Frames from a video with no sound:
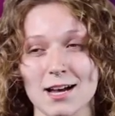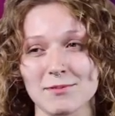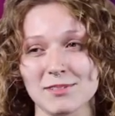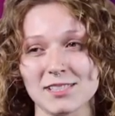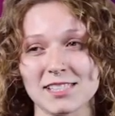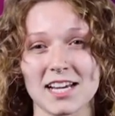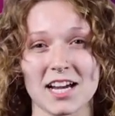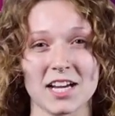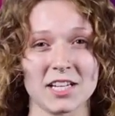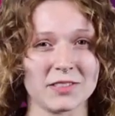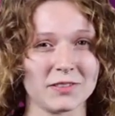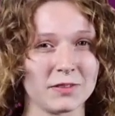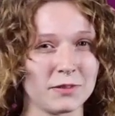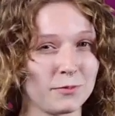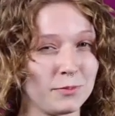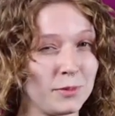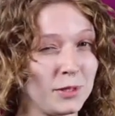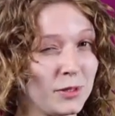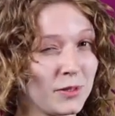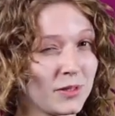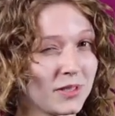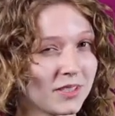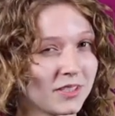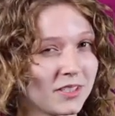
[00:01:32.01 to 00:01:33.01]
It's kind of a
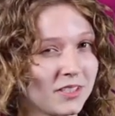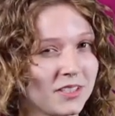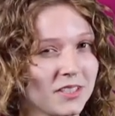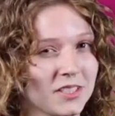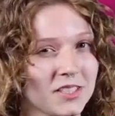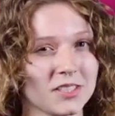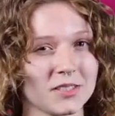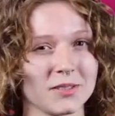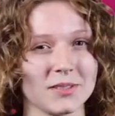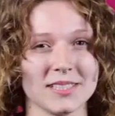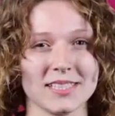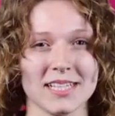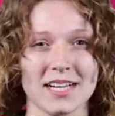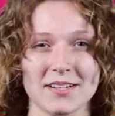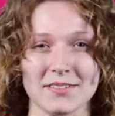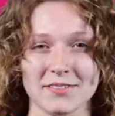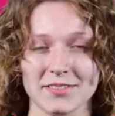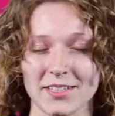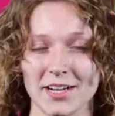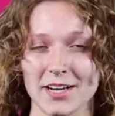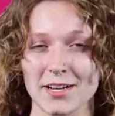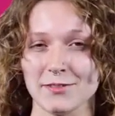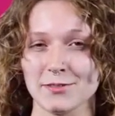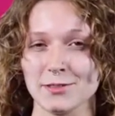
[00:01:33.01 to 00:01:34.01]
musical, so it's not
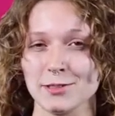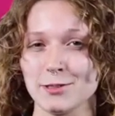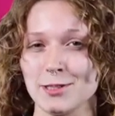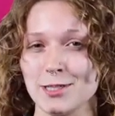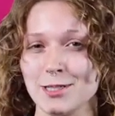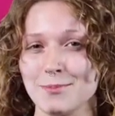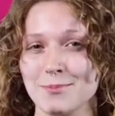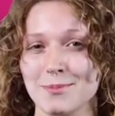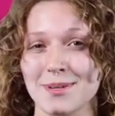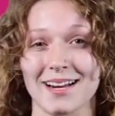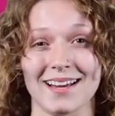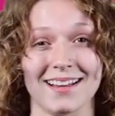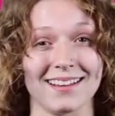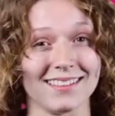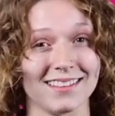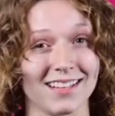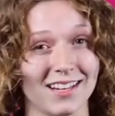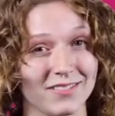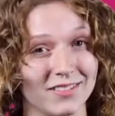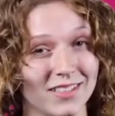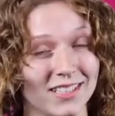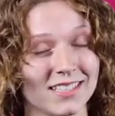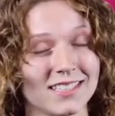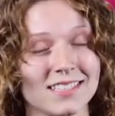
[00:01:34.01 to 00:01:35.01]
for everyone, but I
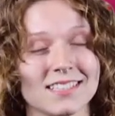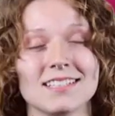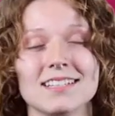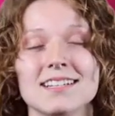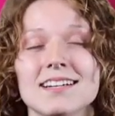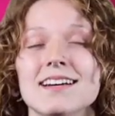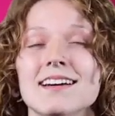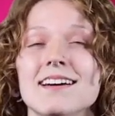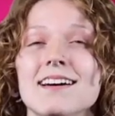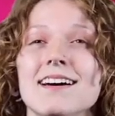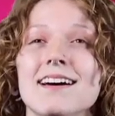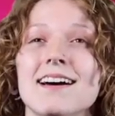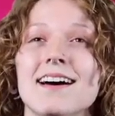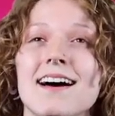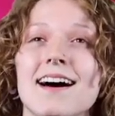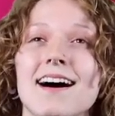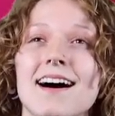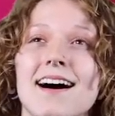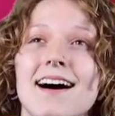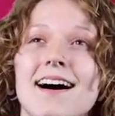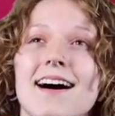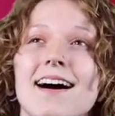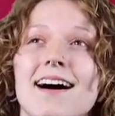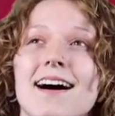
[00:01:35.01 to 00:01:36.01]
love it.
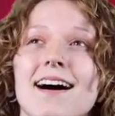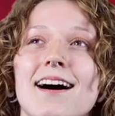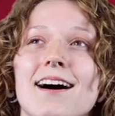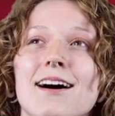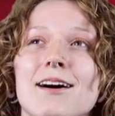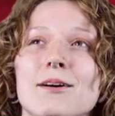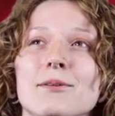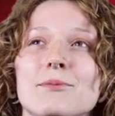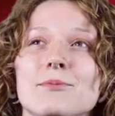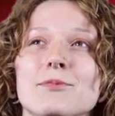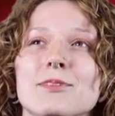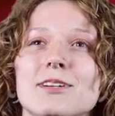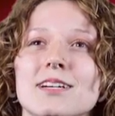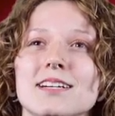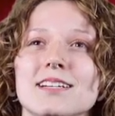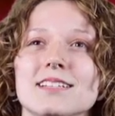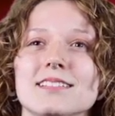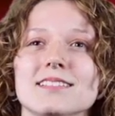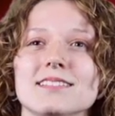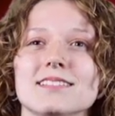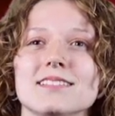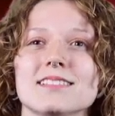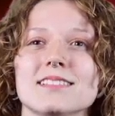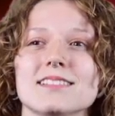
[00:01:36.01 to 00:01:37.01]
What
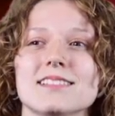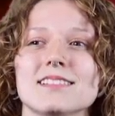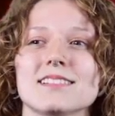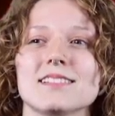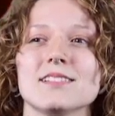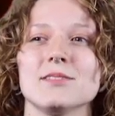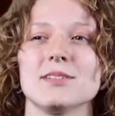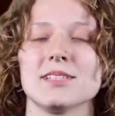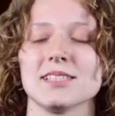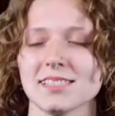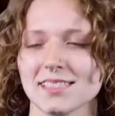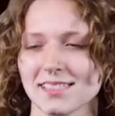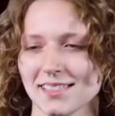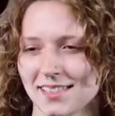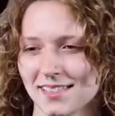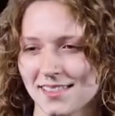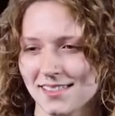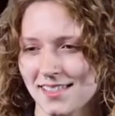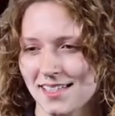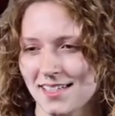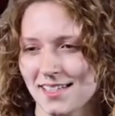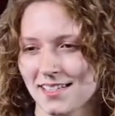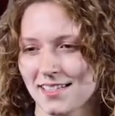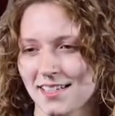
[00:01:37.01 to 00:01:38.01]
else? Who else did I
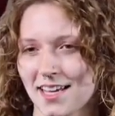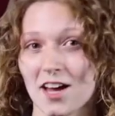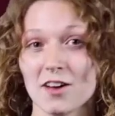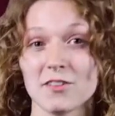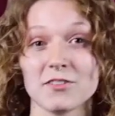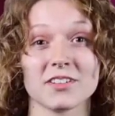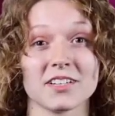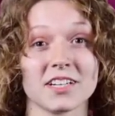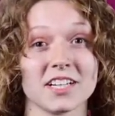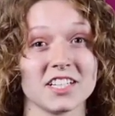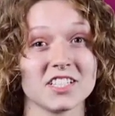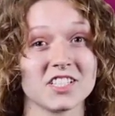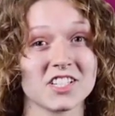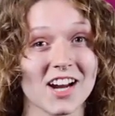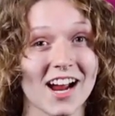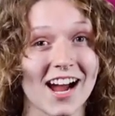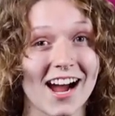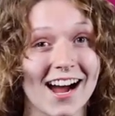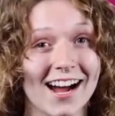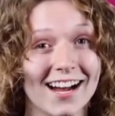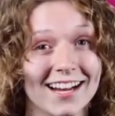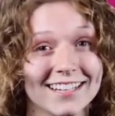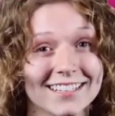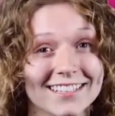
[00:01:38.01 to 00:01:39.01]
say? Alfred
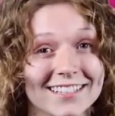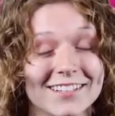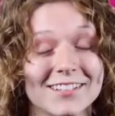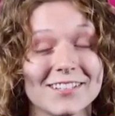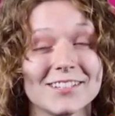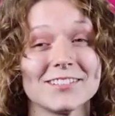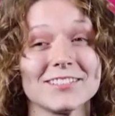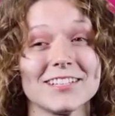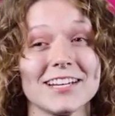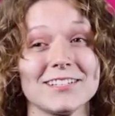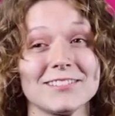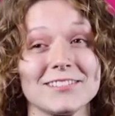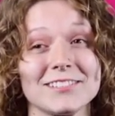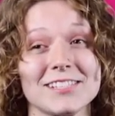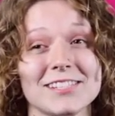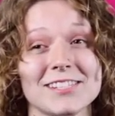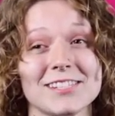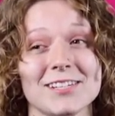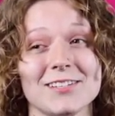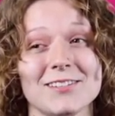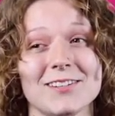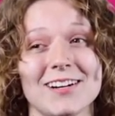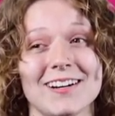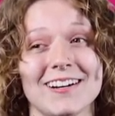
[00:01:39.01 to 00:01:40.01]
Hitchcock. Oh, that one's
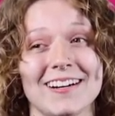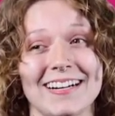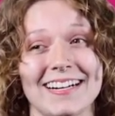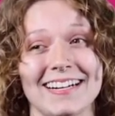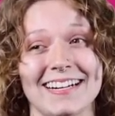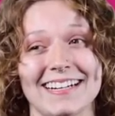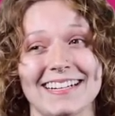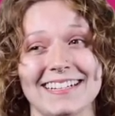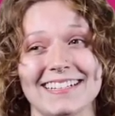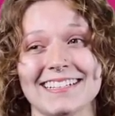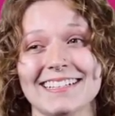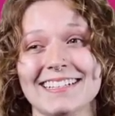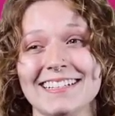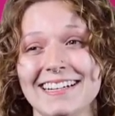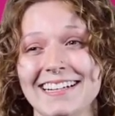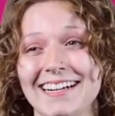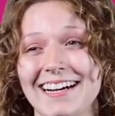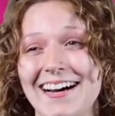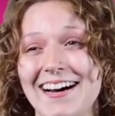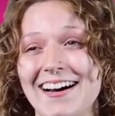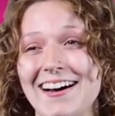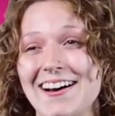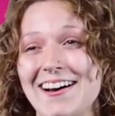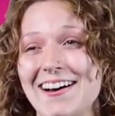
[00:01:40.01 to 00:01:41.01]
so hard.
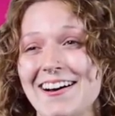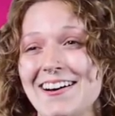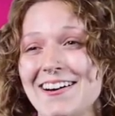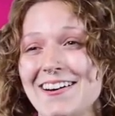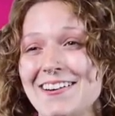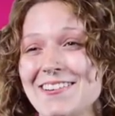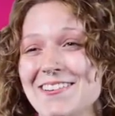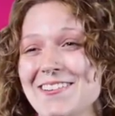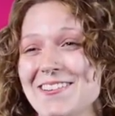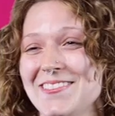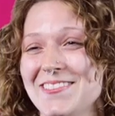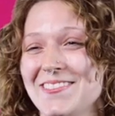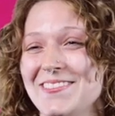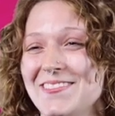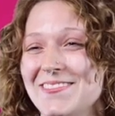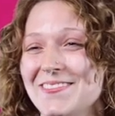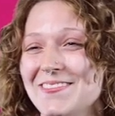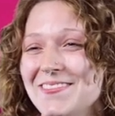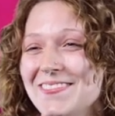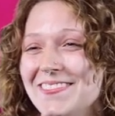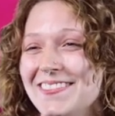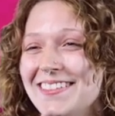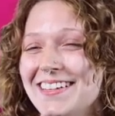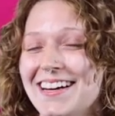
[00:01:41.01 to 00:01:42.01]

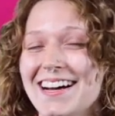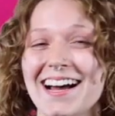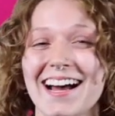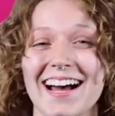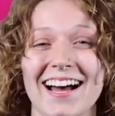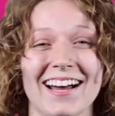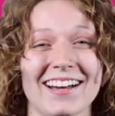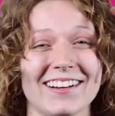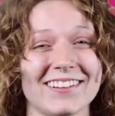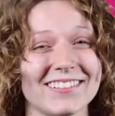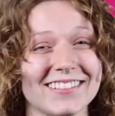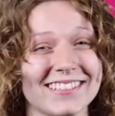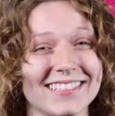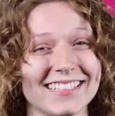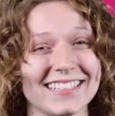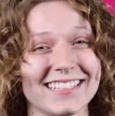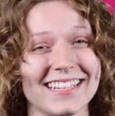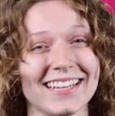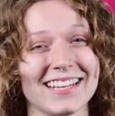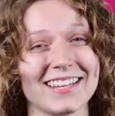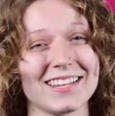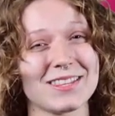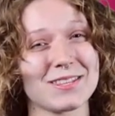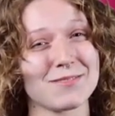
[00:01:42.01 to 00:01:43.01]
I really
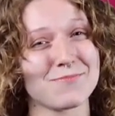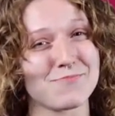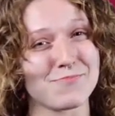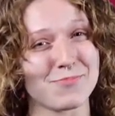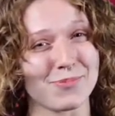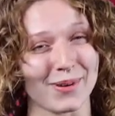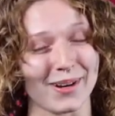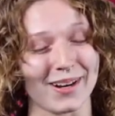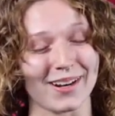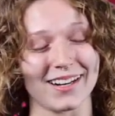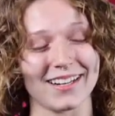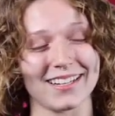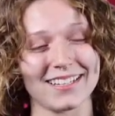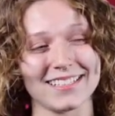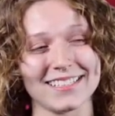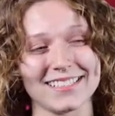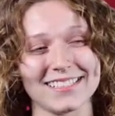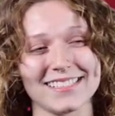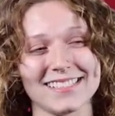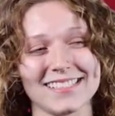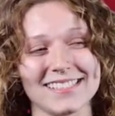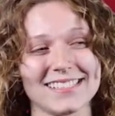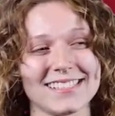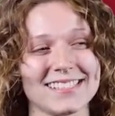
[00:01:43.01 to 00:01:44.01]
like The
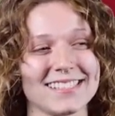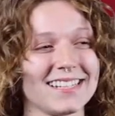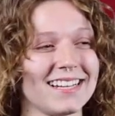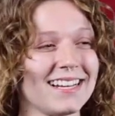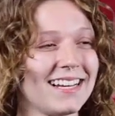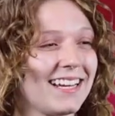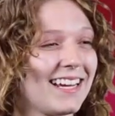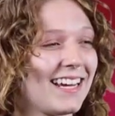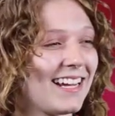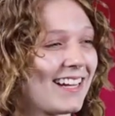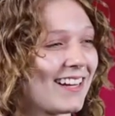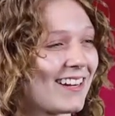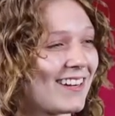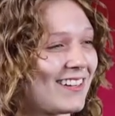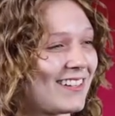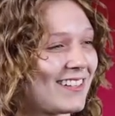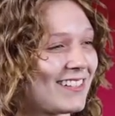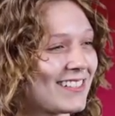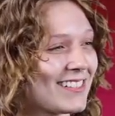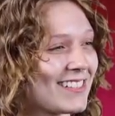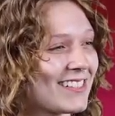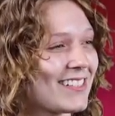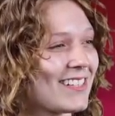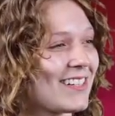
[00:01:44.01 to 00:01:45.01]
Birds, and I
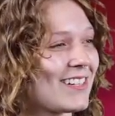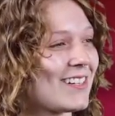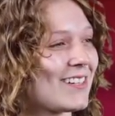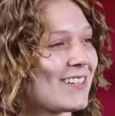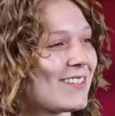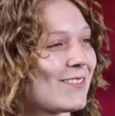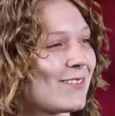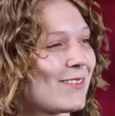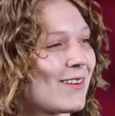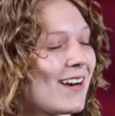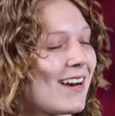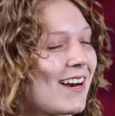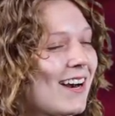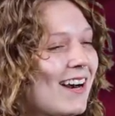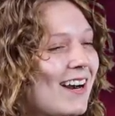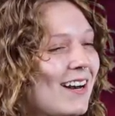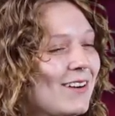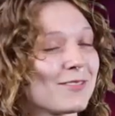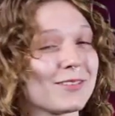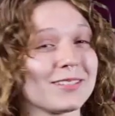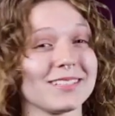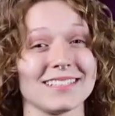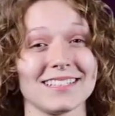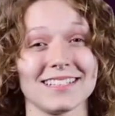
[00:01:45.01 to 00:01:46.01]

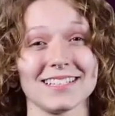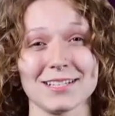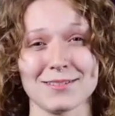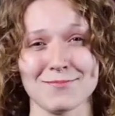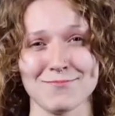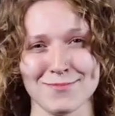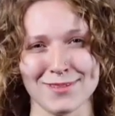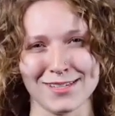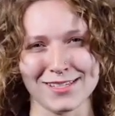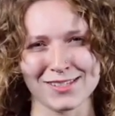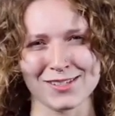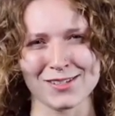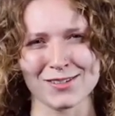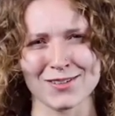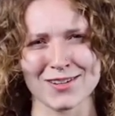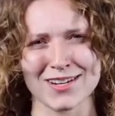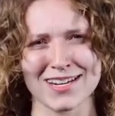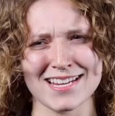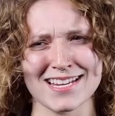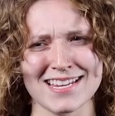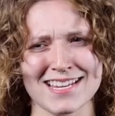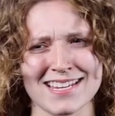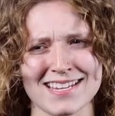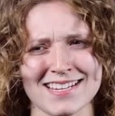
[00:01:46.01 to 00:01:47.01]
also really like
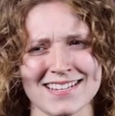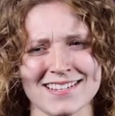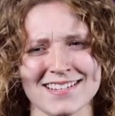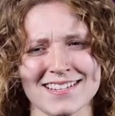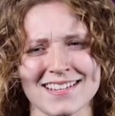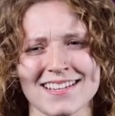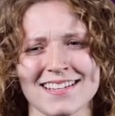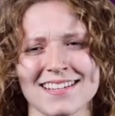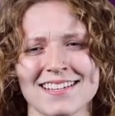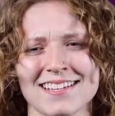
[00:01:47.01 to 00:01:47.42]
Misery,